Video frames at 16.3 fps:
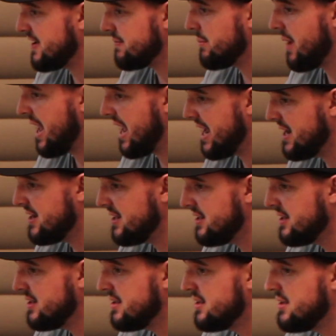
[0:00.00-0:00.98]
made
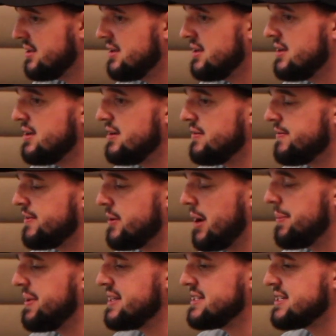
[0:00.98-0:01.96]
for my
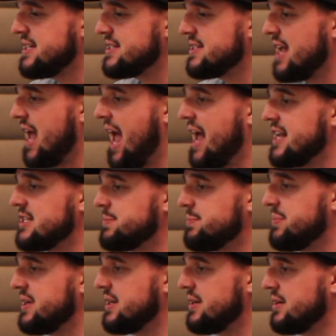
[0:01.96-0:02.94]
business has
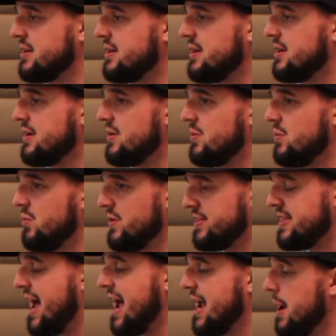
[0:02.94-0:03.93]
been with
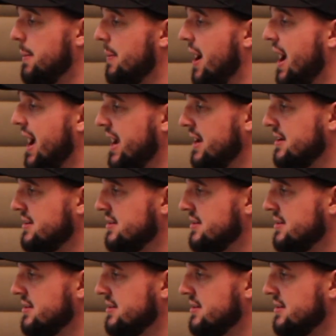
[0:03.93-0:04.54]
that in mind